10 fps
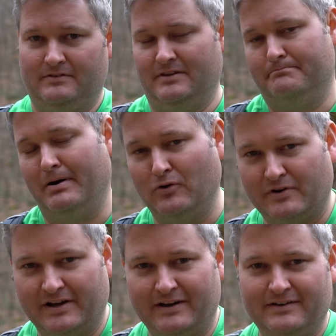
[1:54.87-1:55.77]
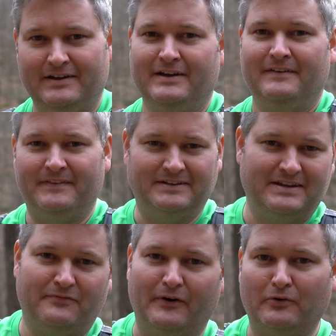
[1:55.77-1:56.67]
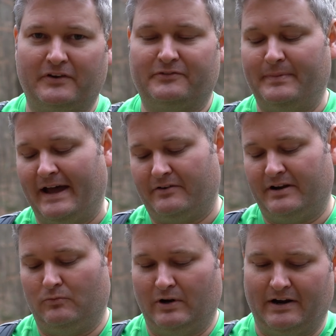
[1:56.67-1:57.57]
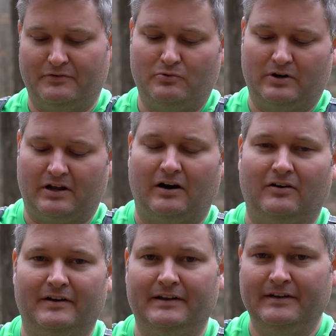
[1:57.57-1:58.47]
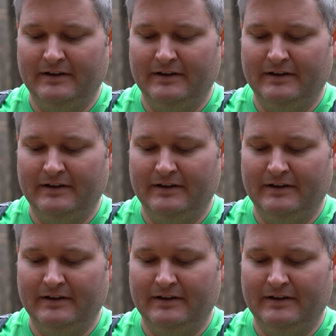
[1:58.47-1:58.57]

the bokeh, the defocused background, whatever you want to call it.